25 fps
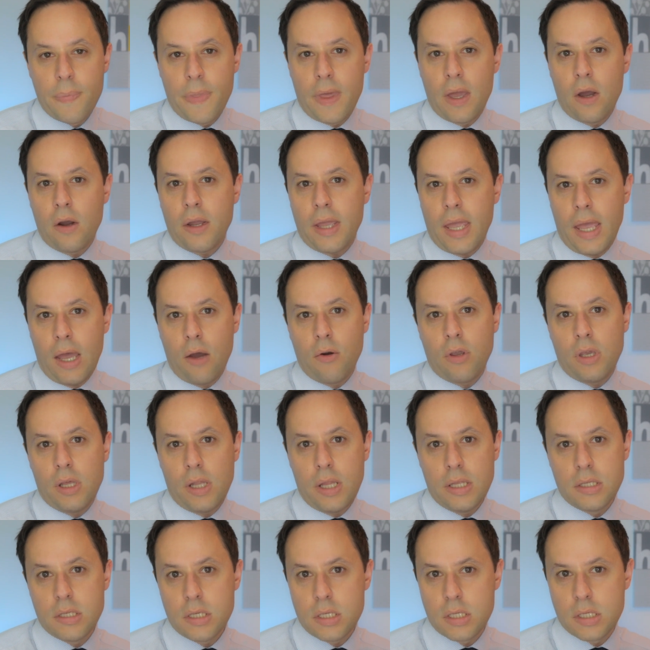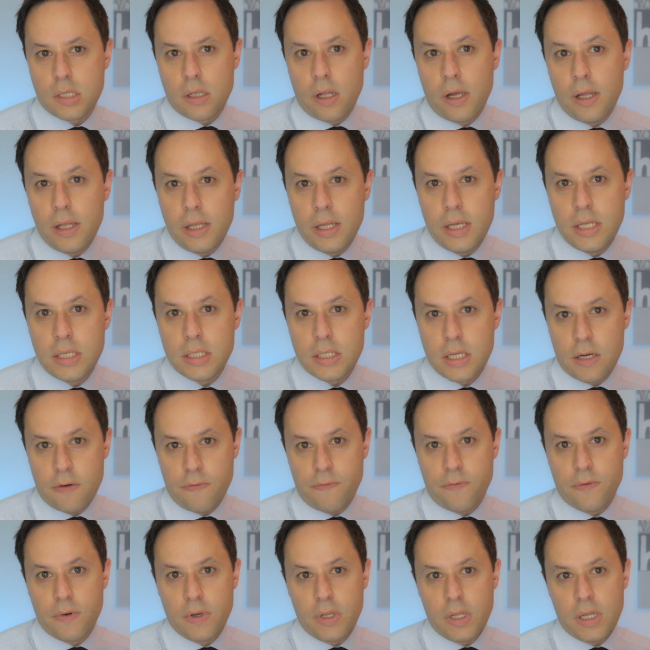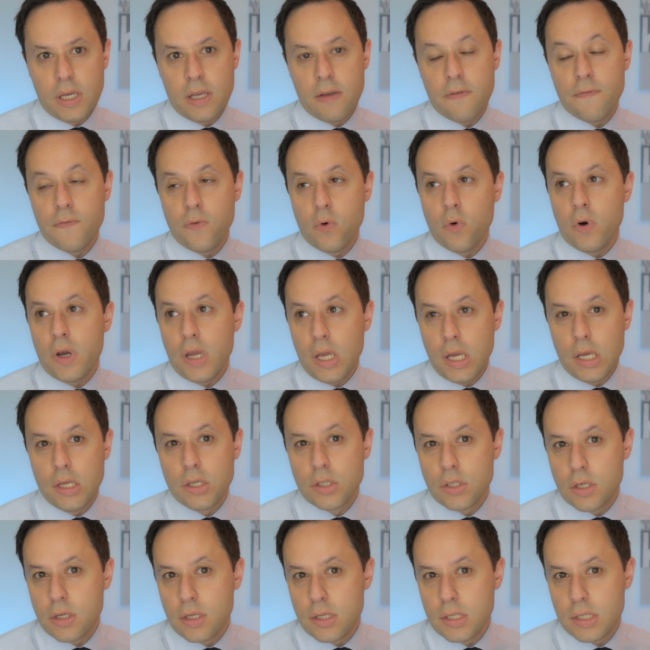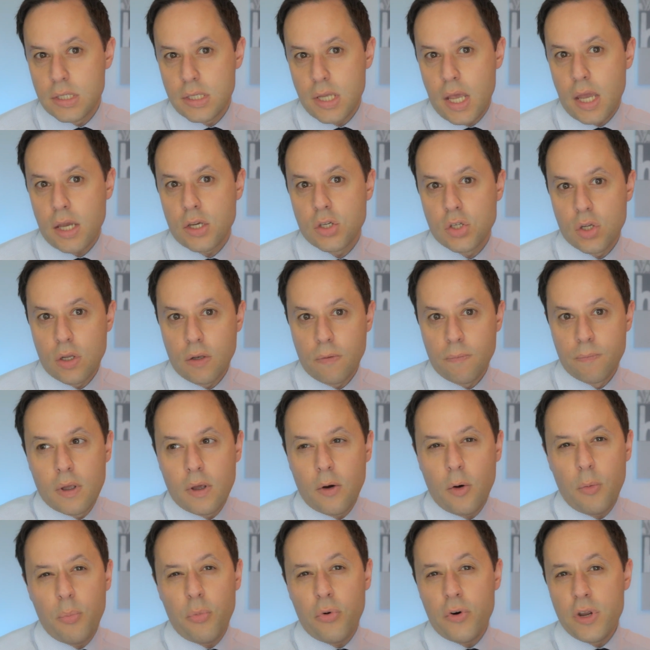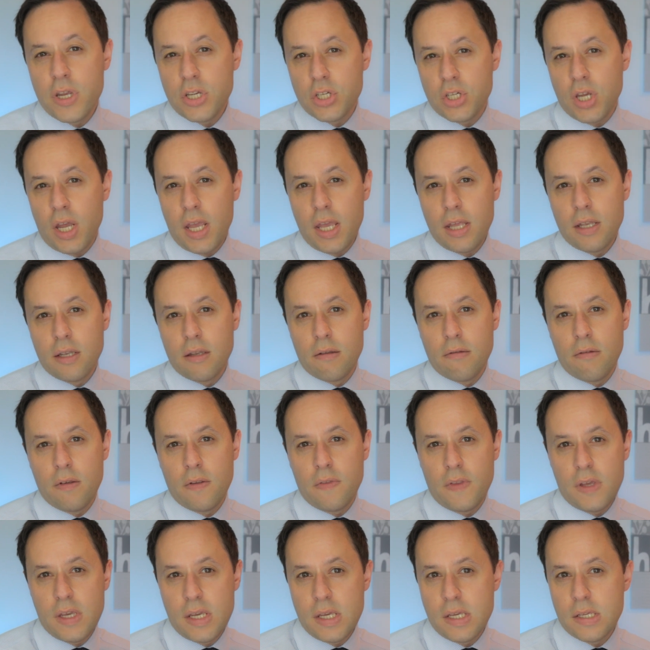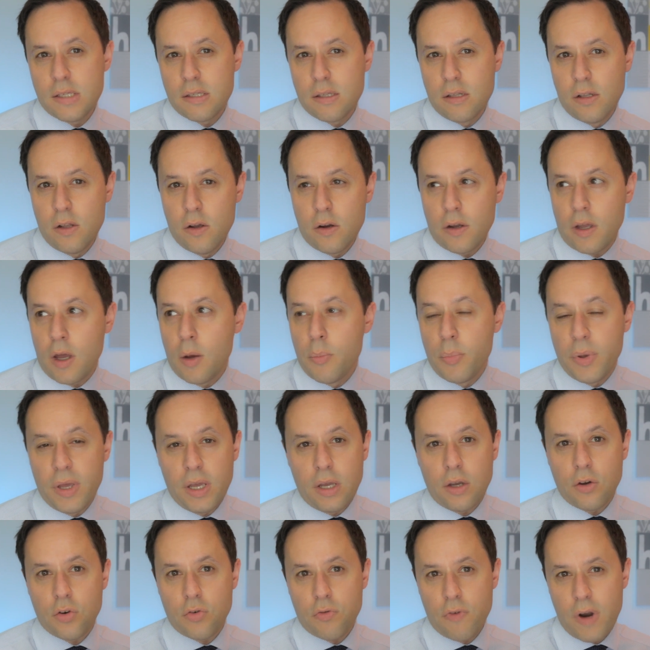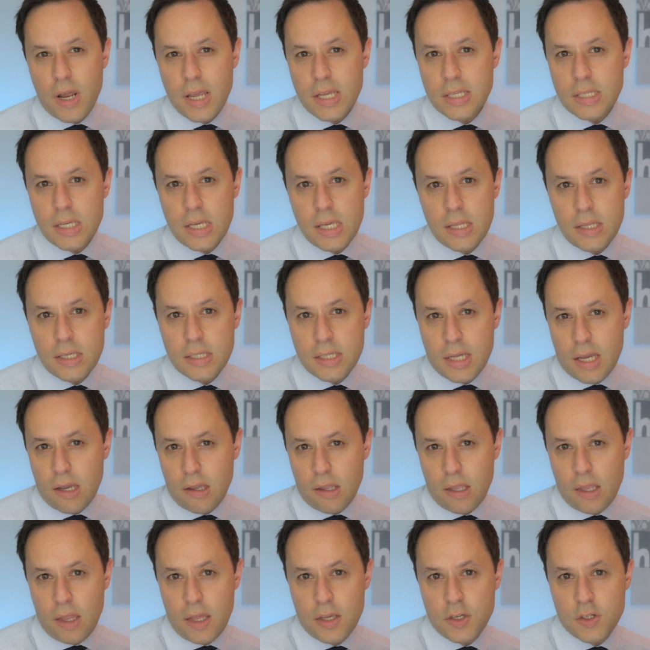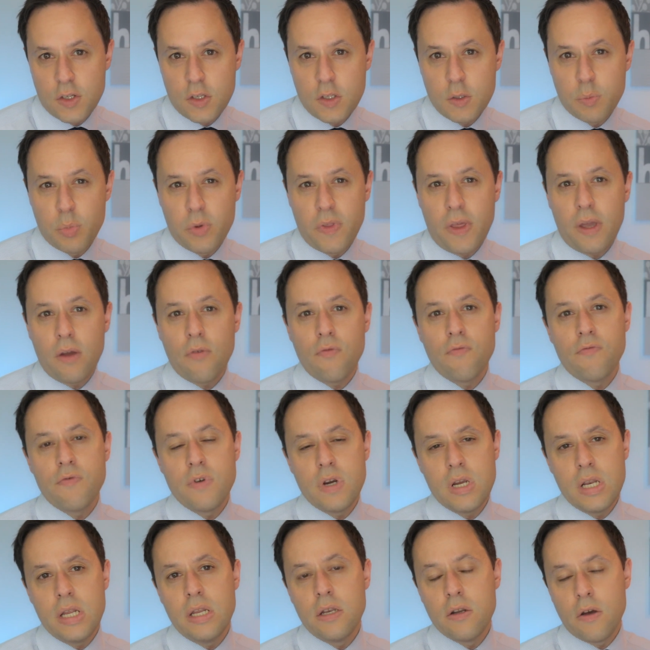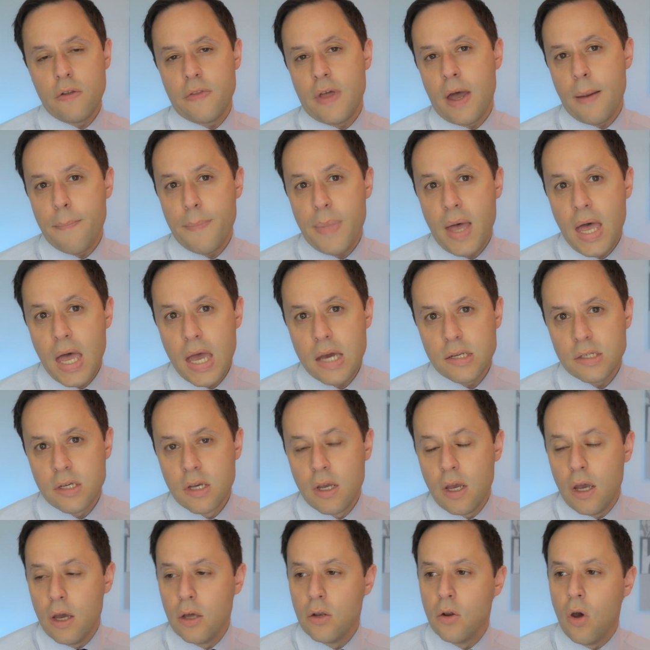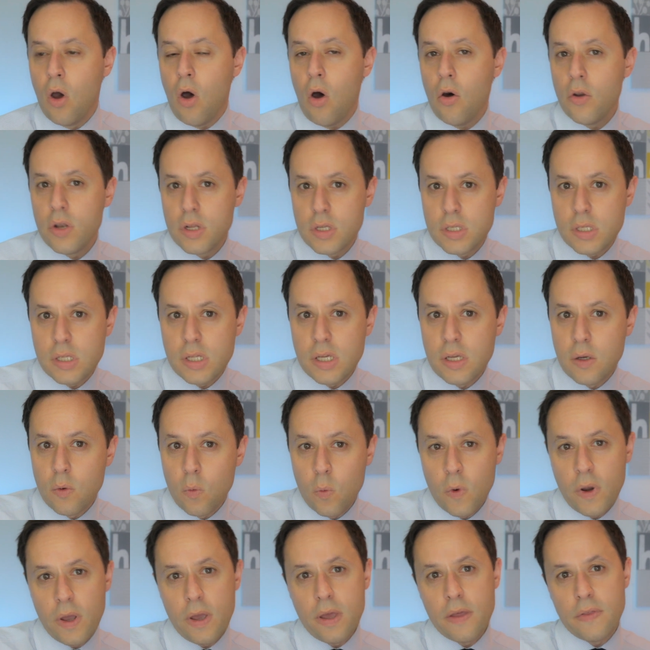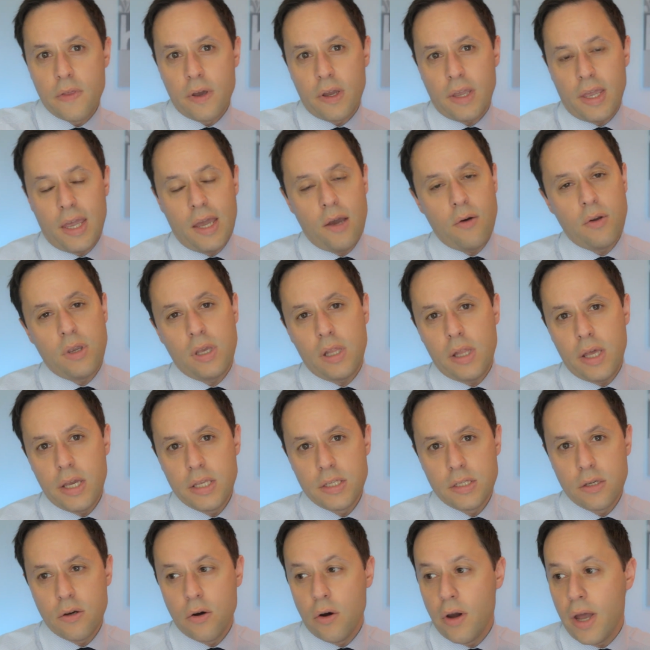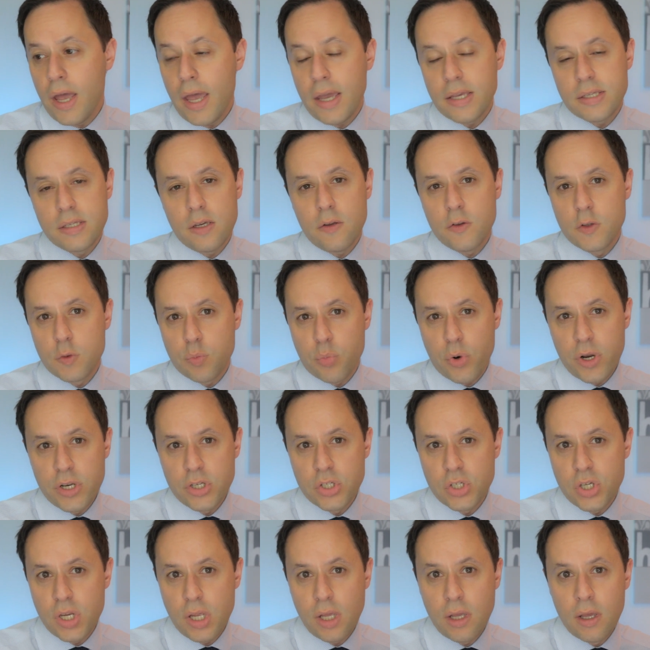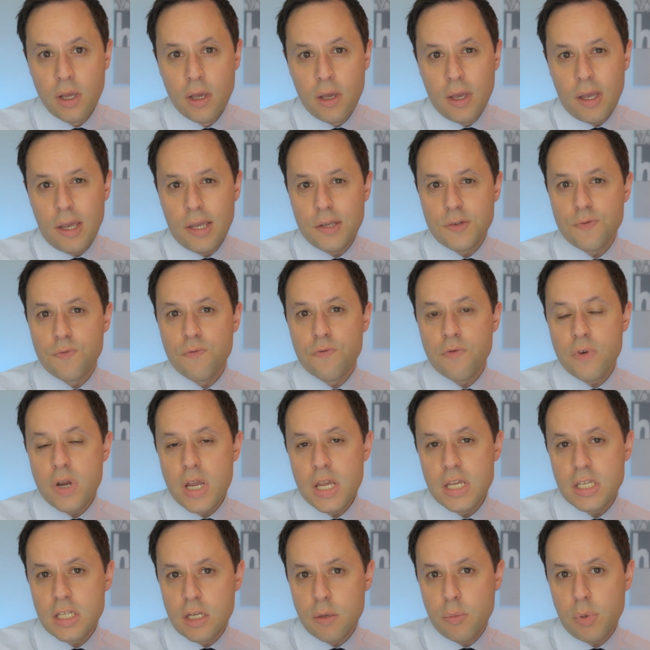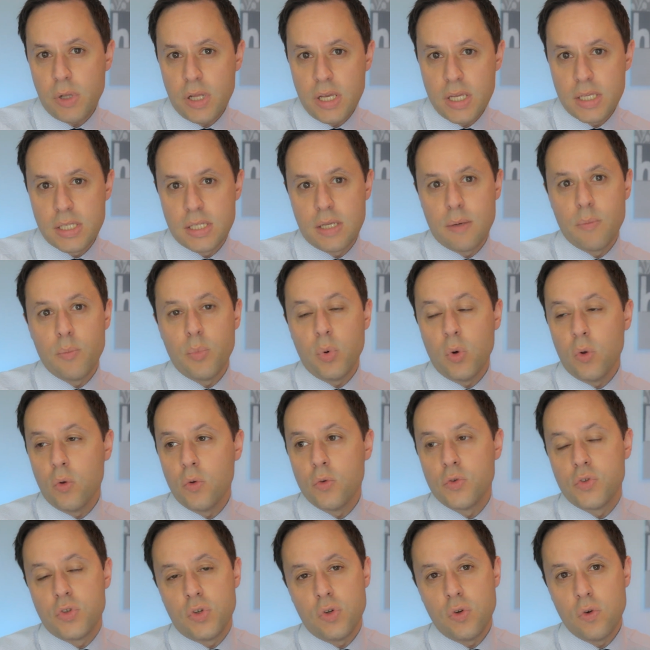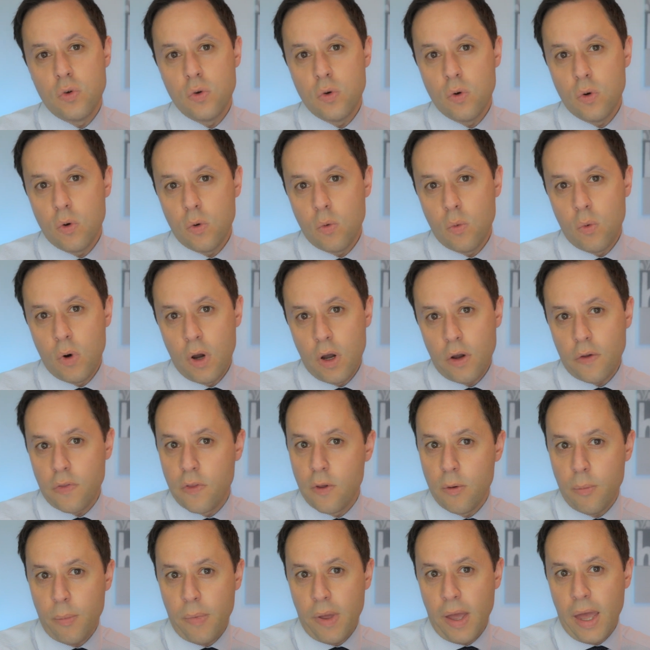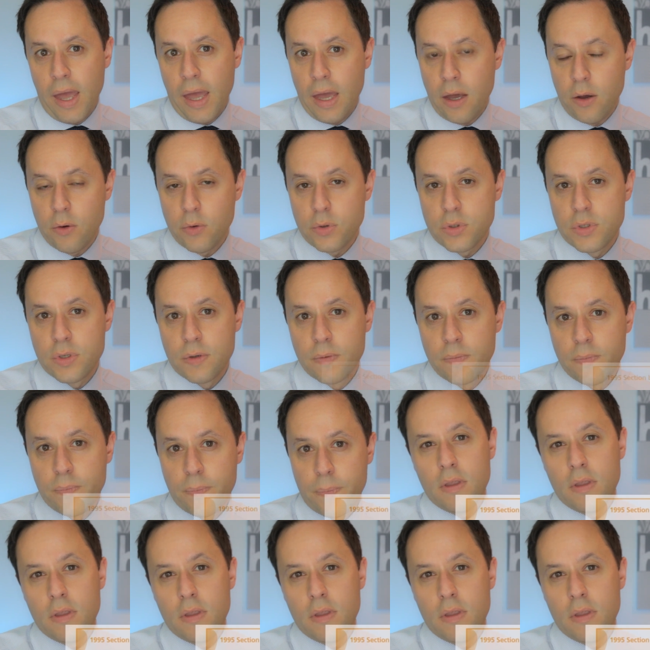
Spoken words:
they are calculated slightly differently for each section. Now, I appreciate that these look a bit crazy, these calculations, but they are really not that bad. And honestly, with a calculator or Excel spreadsheet, it's reasonably simple to work them out.